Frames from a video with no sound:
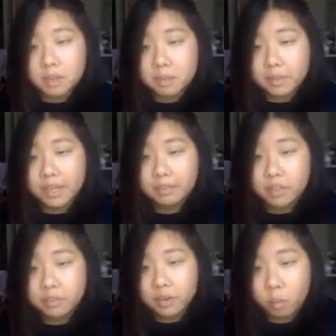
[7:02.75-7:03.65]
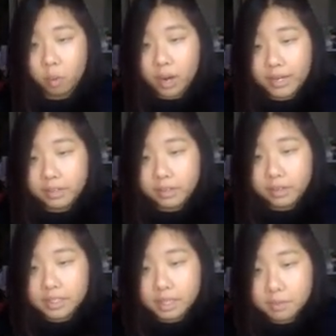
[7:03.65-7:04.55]
but they have different
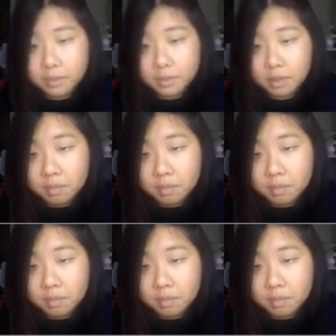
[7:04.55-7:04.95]
y-intercepts.